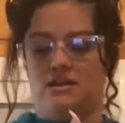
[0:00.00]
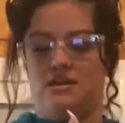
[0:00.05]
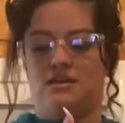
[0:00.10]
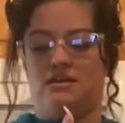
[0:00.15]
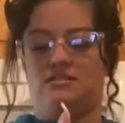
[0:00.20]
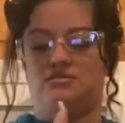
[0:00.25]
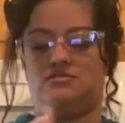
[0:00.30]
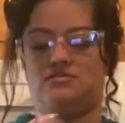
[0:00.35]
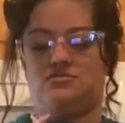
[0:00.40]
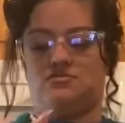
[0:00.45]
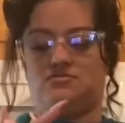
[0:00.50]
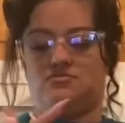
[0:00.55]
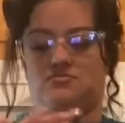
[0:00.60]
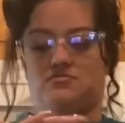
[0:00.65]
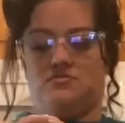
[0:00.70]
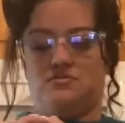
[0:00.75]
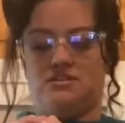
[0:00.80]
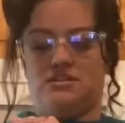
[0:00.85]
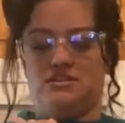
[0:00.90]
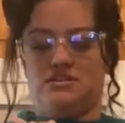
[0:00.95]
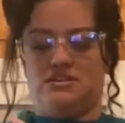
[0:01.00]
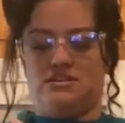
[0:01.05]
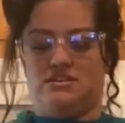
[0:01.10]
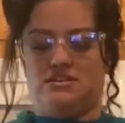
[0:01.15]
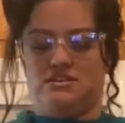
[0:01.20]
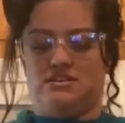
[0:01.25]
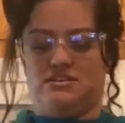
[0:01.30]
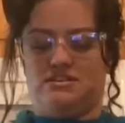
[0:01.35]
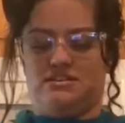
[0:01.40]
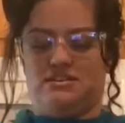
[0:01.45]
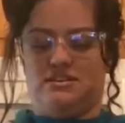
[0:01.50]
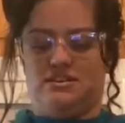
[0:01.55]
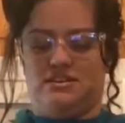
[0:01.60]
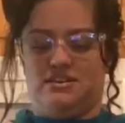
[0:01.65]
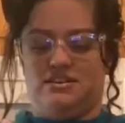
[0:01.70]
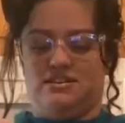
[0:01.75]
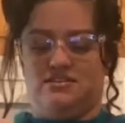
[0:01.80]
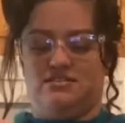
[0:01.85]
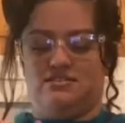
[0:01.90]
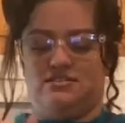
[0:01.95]
and squeeze it
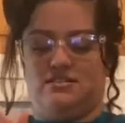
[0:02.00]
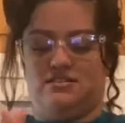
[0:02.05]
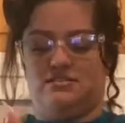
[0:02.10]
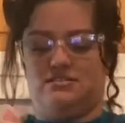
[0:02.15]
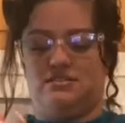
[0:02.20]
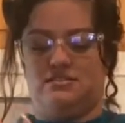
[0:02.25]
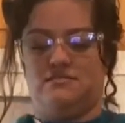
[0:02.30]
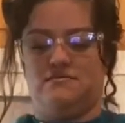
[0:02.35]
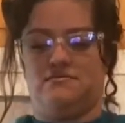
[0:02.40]
in our salsa.